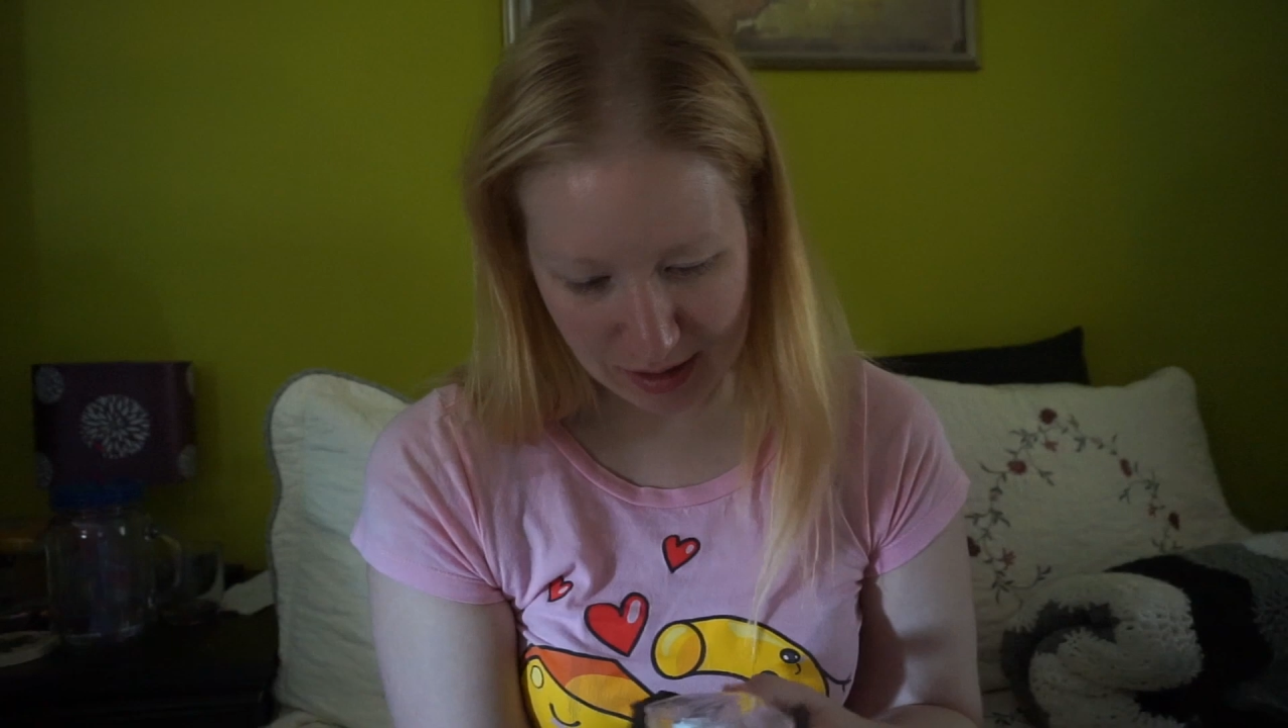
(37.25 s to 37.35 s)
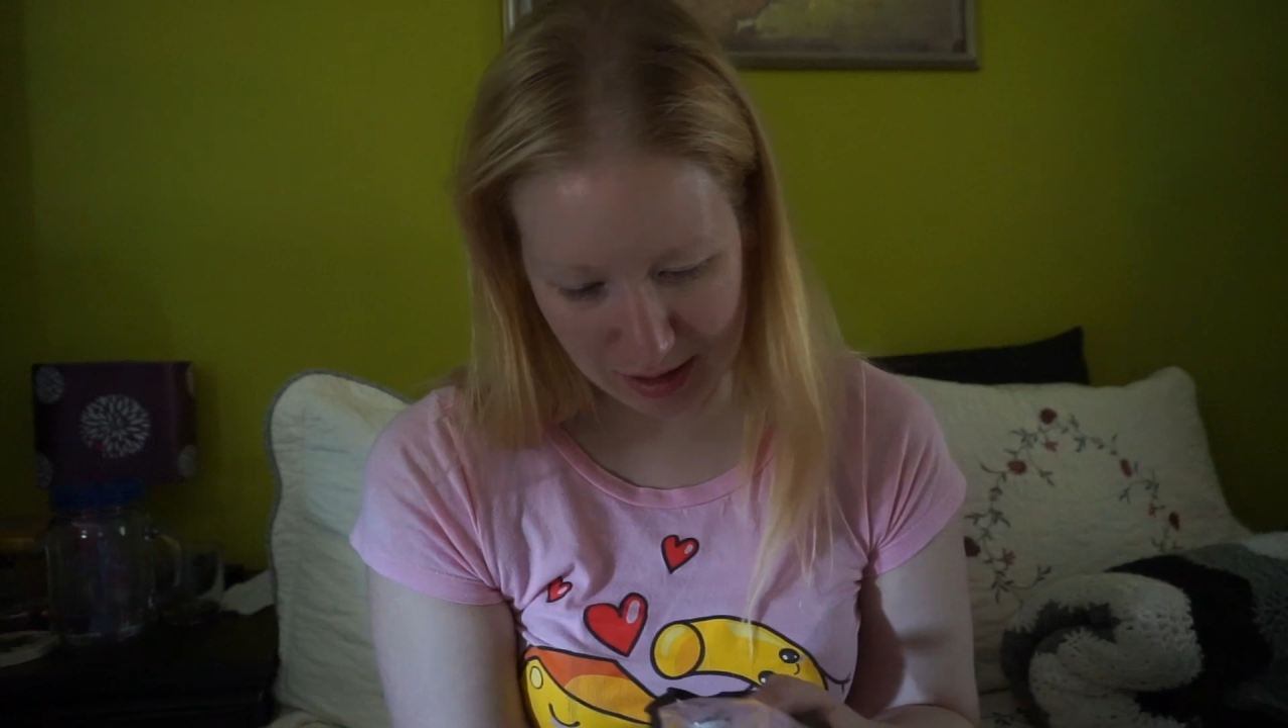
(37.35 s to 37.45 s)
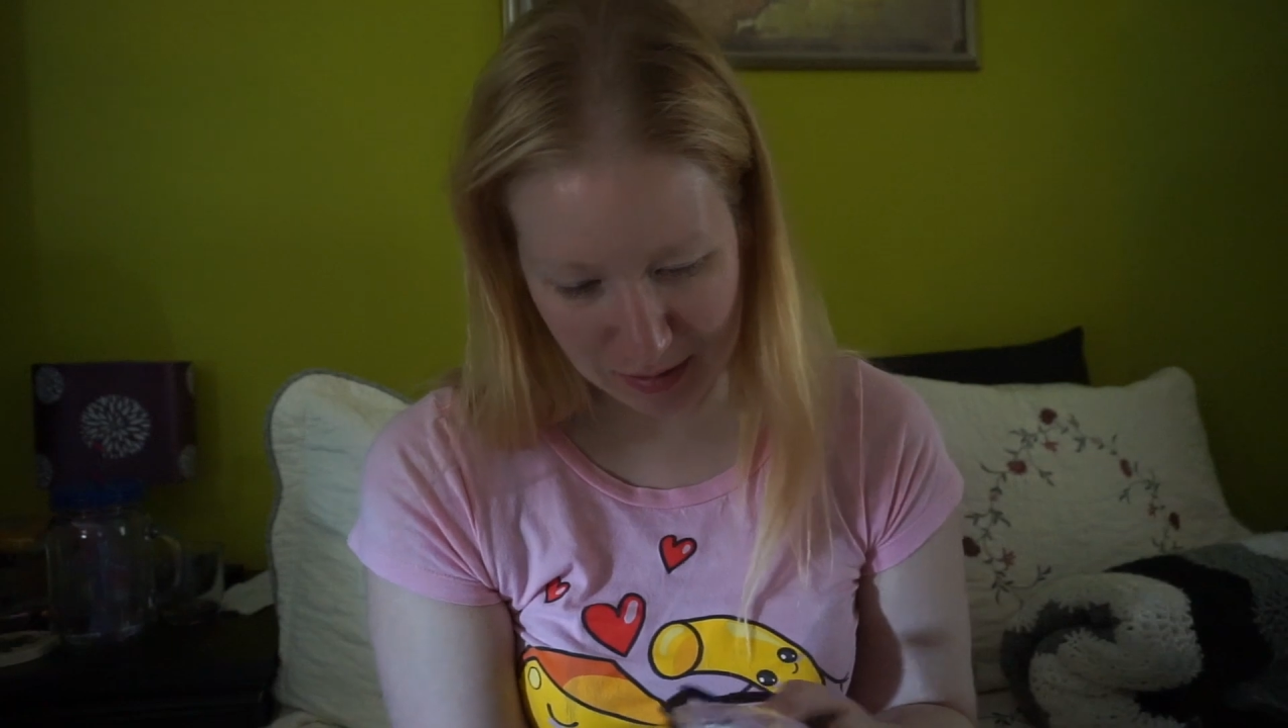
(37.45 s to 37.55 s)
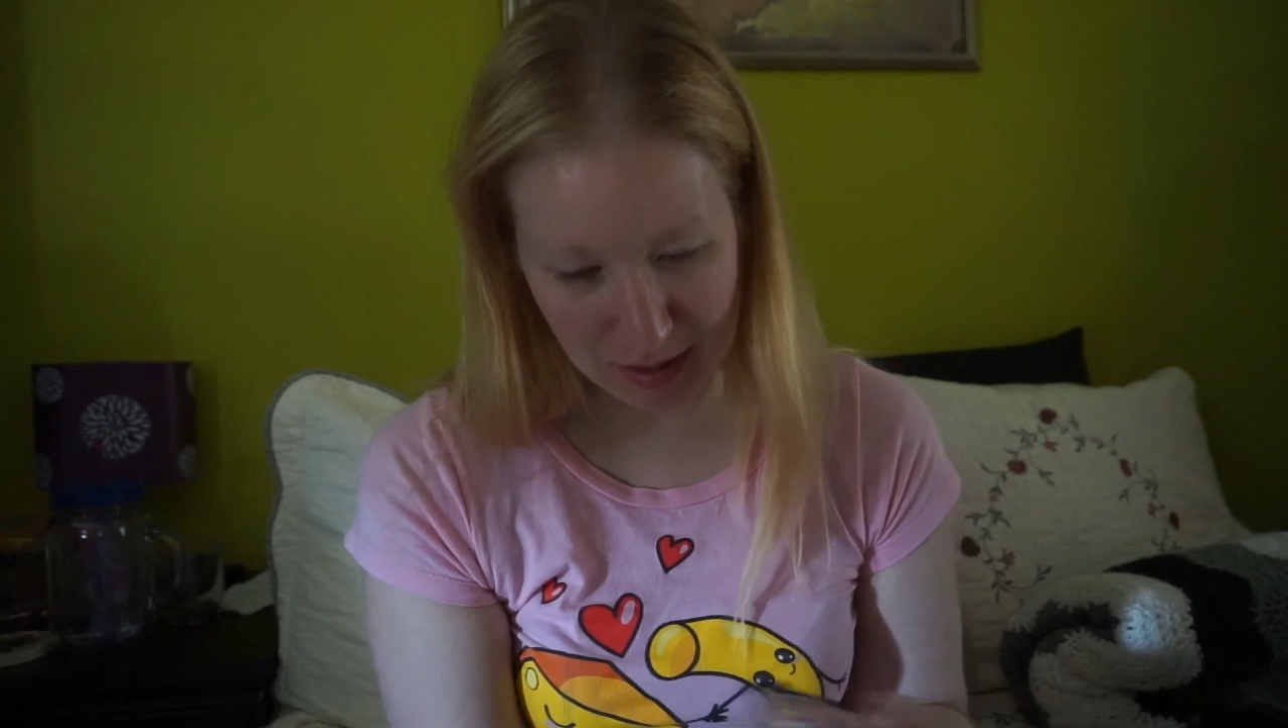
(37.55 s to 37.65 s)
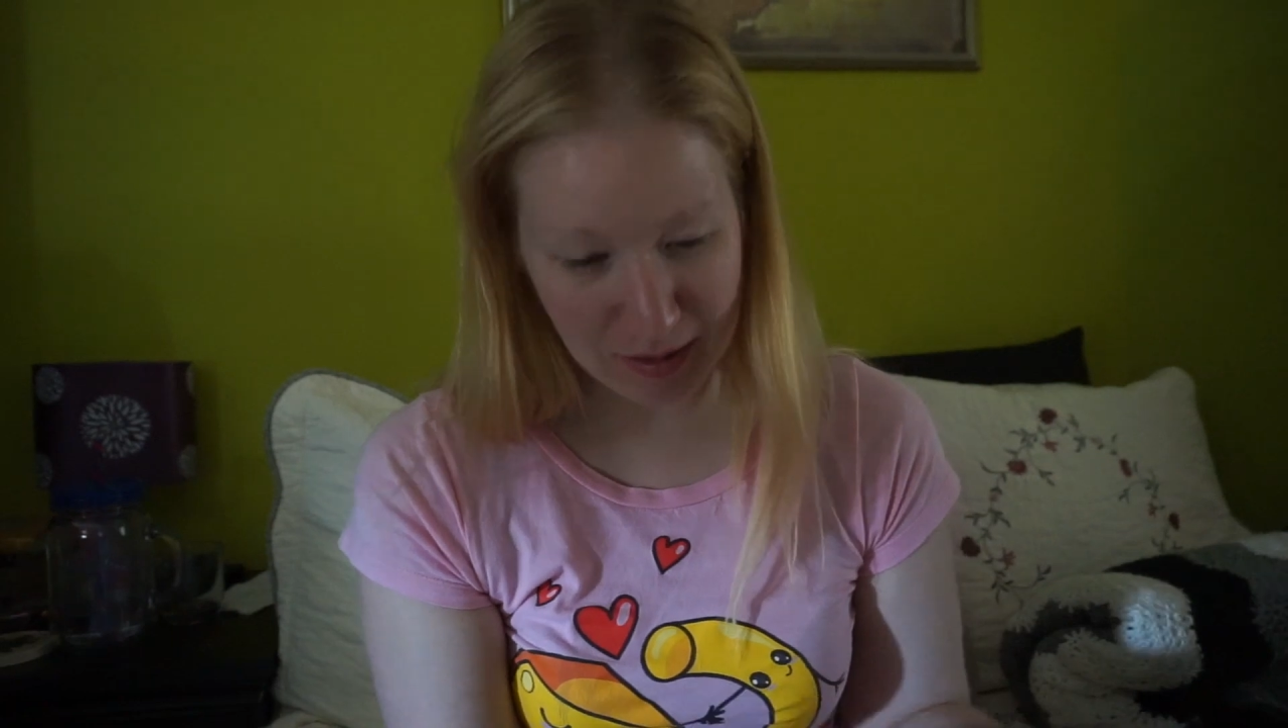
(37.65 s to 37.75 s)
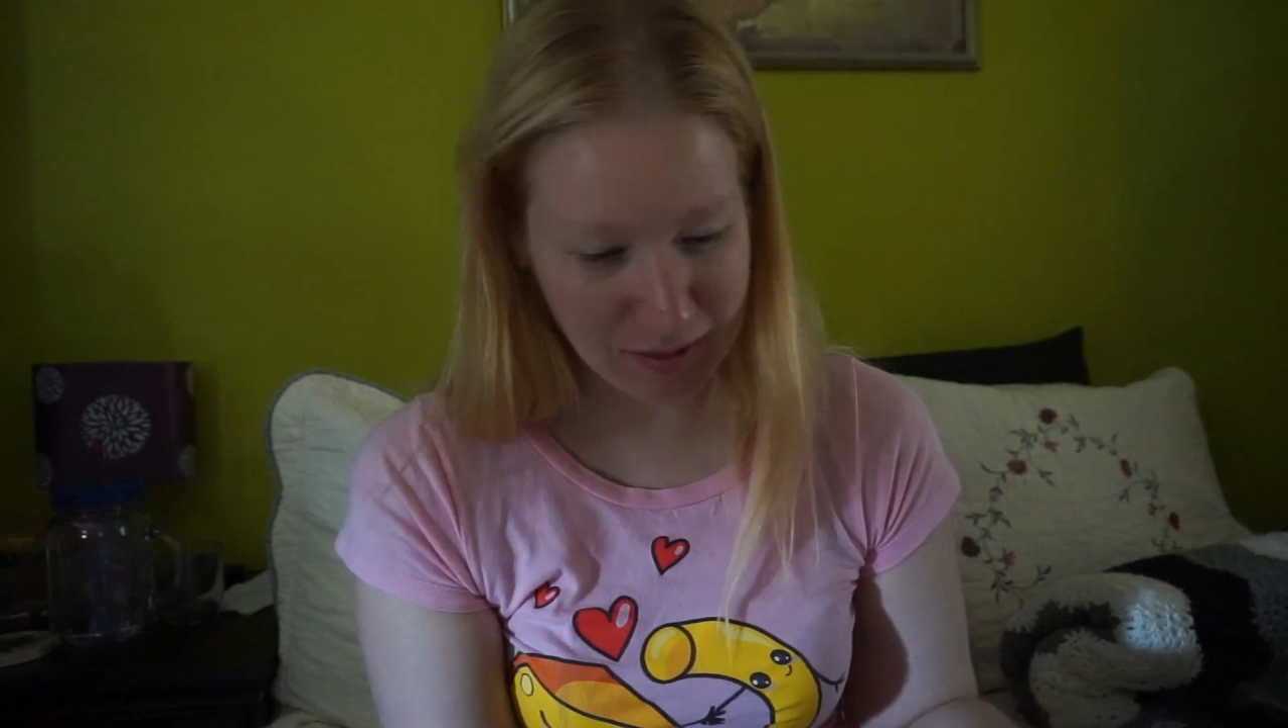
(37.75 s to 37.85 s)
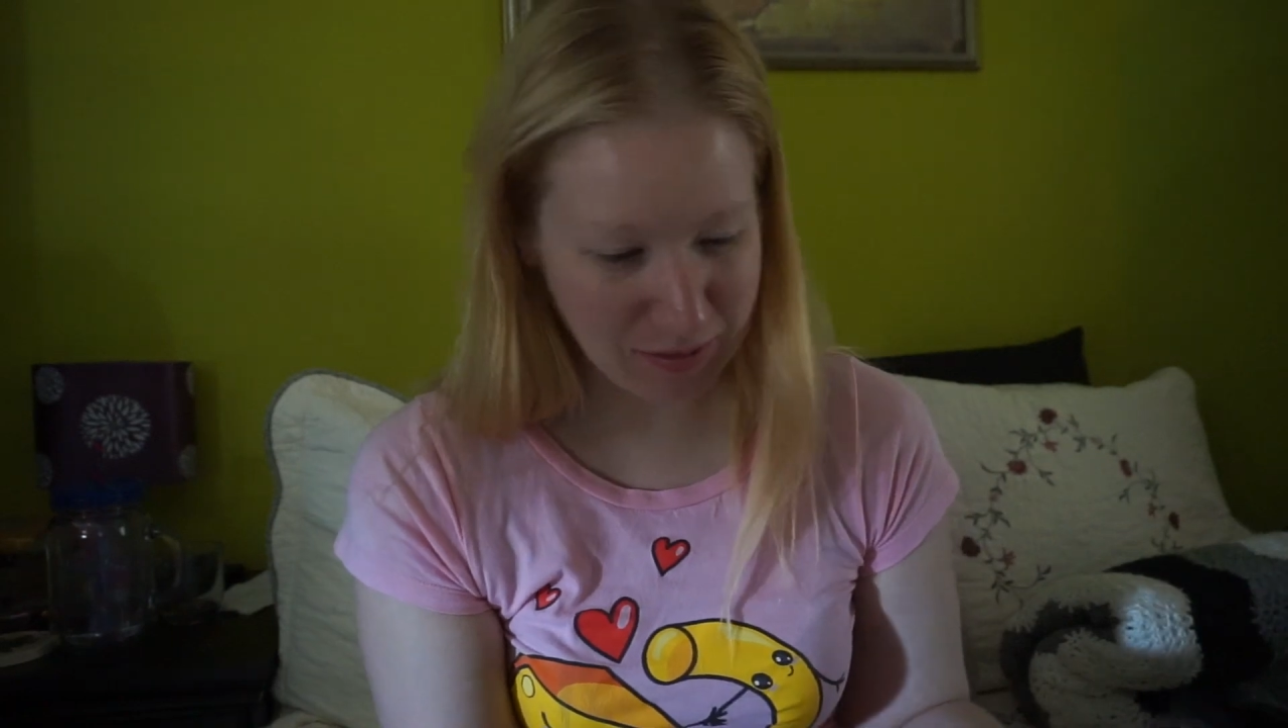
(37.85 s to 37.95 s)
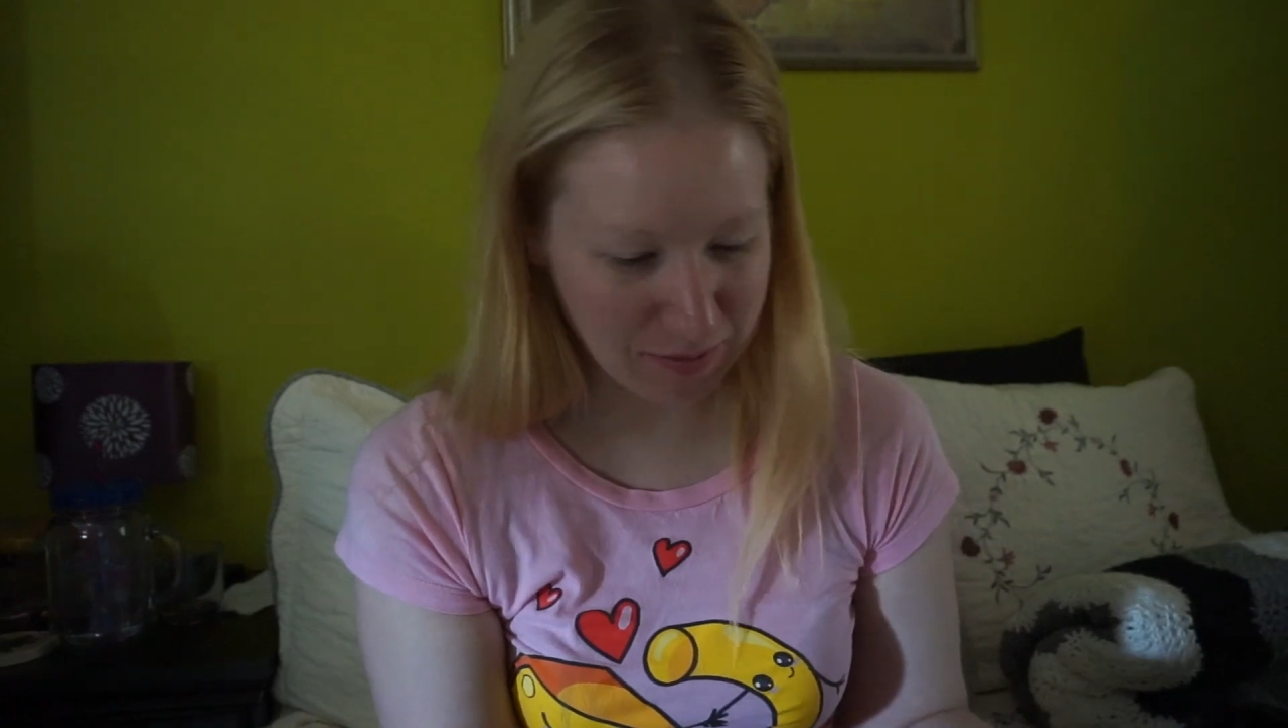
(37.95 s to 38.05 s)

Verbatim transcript: I'm gonna,